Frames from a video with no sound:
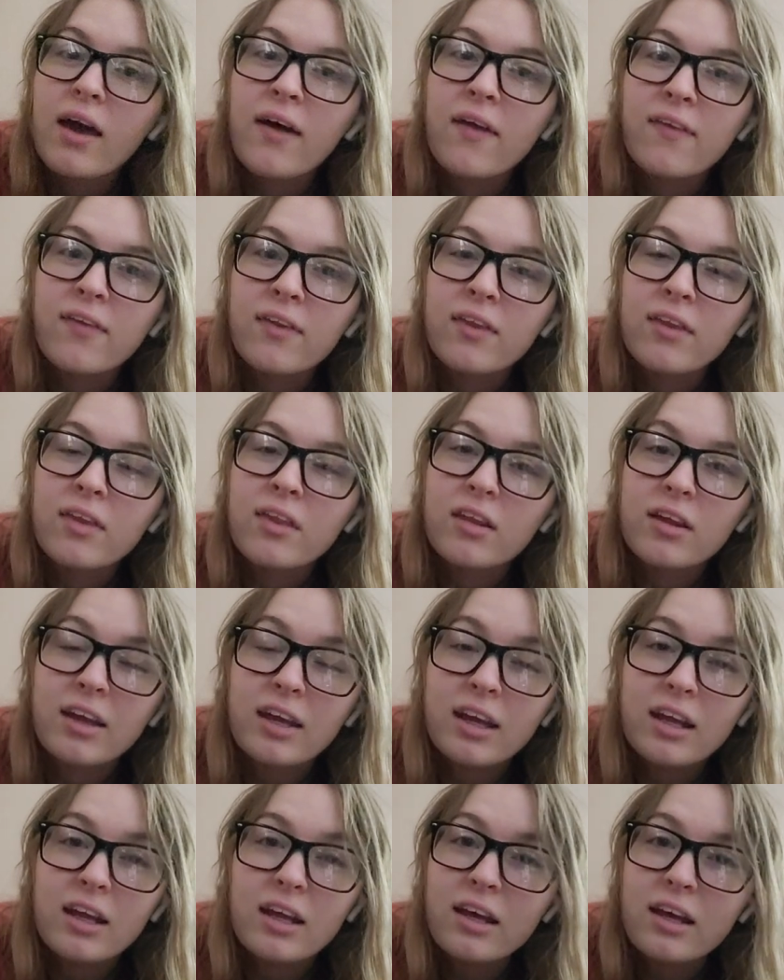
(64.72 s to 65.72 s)
And the
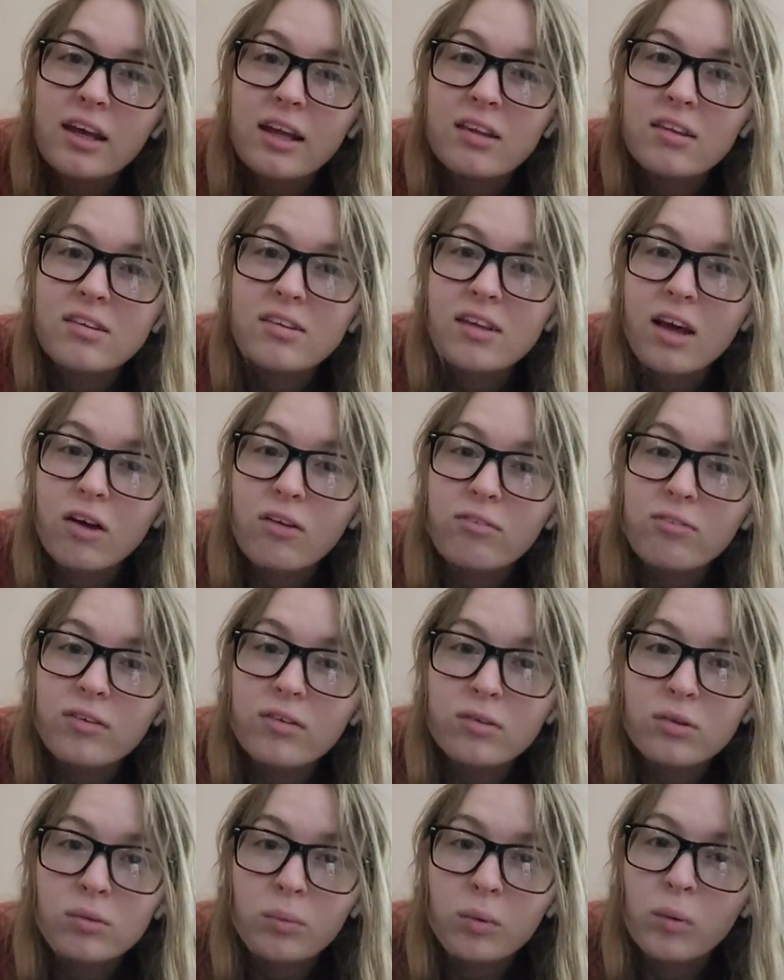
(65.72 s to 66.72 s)
eating itself
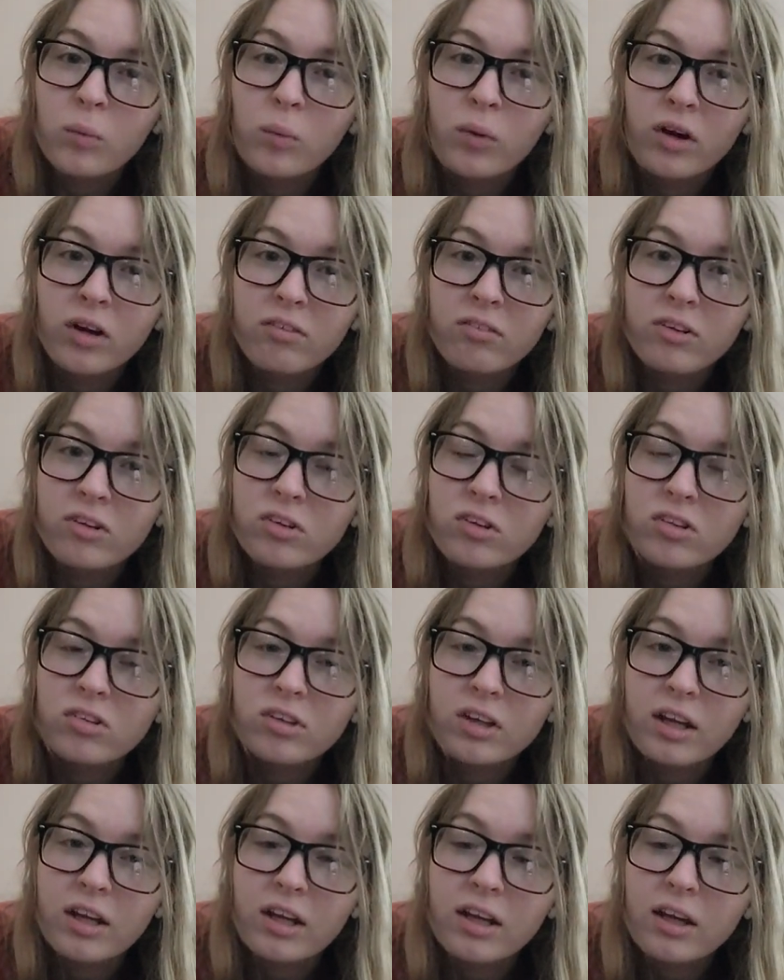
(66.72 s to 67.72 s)
is a reward for just
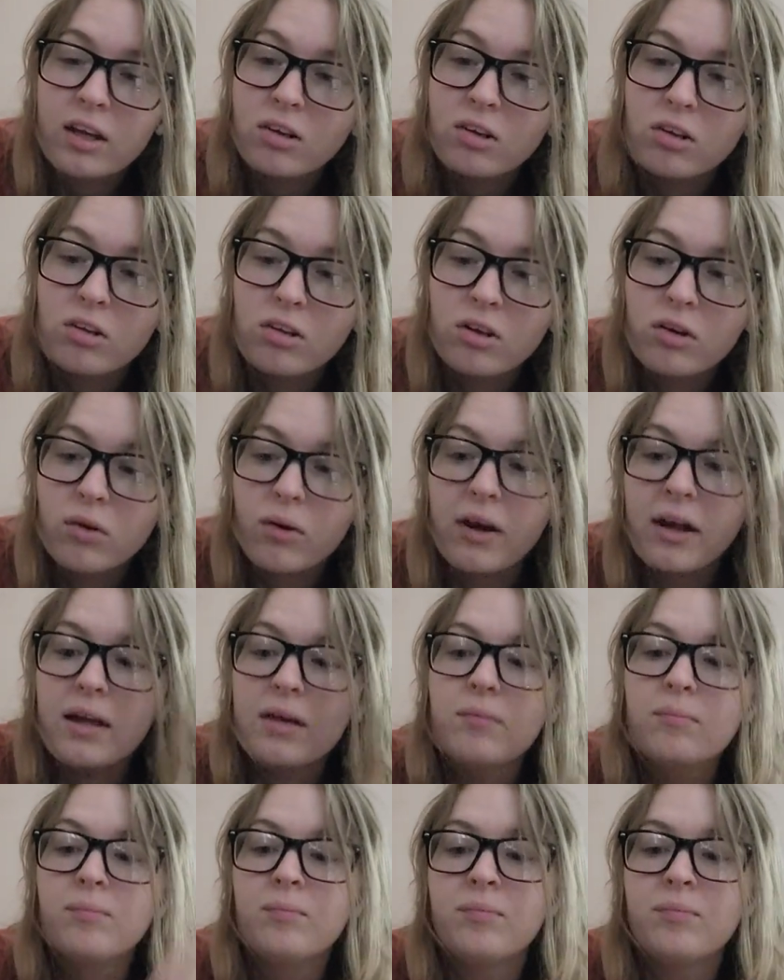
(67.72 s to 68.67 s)
getting into the crate.